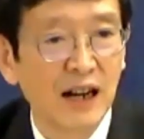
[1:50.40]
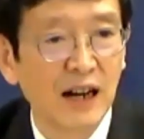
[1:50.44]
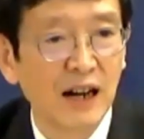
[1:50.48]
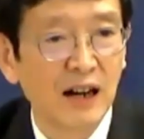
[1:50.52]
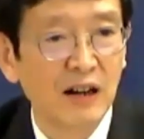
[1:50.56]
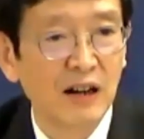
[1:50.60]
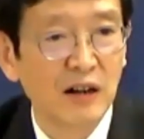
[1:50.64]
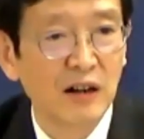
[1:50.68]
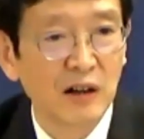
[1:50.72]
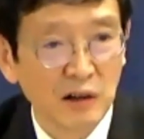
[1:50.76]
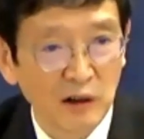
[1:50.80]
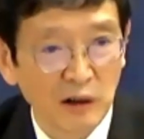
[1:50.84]

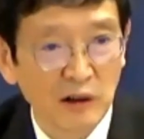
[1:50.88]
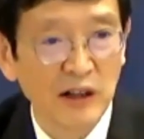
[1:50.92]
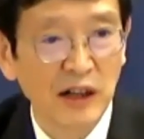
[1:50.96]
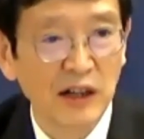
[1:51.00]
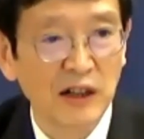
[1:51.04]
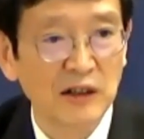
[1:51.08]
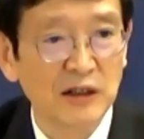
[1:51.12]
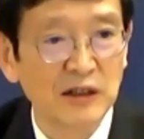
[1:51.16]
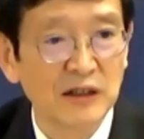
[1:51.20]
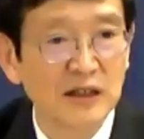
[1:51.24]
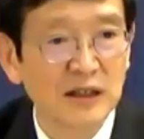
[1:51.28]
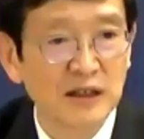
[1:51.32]

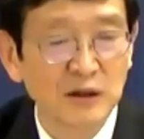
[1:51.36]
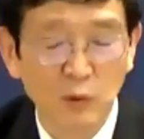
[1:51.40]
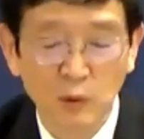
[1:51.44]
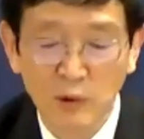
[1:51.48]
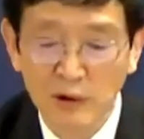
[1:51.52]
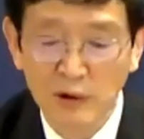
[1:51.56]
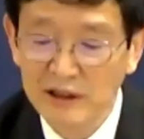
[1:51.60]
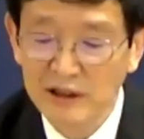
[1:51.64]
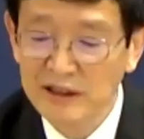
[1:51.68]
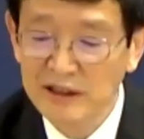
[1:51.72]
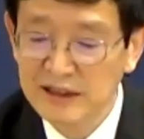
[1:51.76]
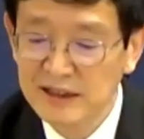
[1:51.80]
earlier
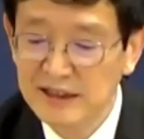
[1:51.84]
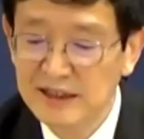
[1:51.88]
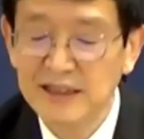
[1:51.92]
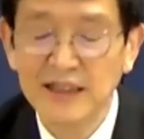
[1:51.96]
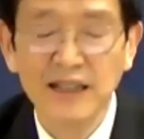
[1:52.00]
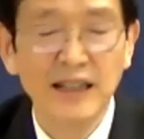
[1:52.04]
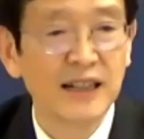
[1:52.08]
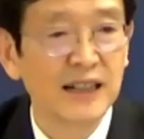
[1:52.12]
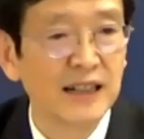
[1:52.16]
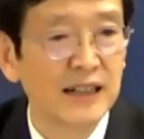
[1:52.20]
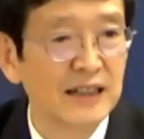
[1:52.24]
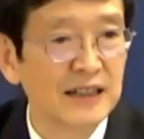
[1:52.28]
works,
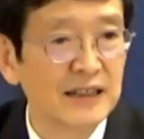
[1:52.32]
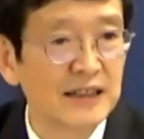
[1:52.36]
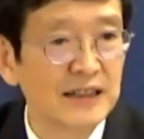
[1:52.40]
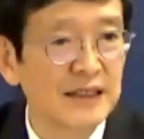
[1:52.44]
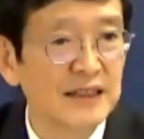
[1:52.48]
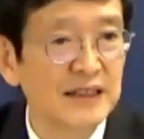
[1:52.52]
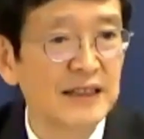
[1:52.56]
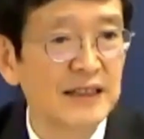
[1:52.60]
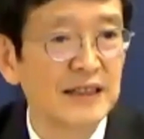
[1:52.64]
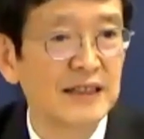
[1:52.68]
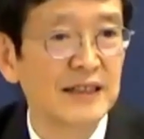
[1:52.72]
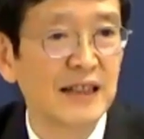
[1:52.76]

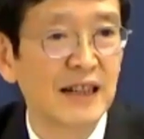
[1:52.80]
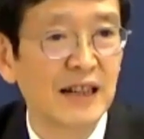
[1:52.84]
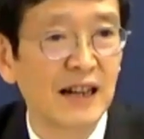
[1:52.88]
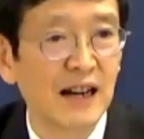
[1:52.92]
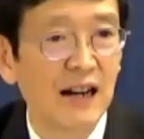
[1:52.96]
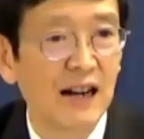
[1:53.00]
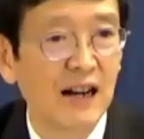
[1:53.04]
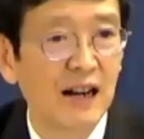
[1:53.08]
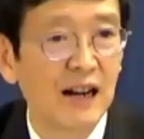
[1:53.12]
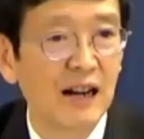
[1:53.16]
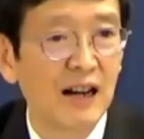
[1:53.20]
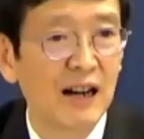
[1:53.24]
is
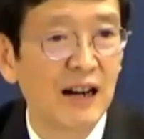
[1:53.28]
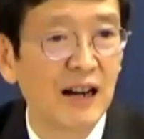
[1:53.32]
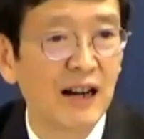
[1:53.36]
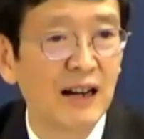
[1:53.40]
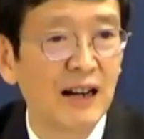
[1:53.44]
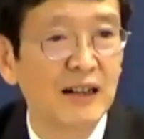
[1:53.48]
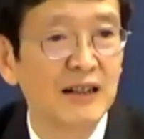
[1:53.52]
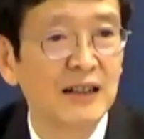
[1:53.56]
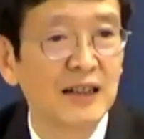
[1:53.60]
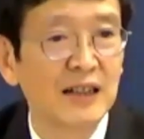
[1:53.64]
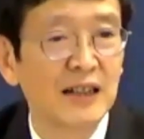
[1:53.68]
a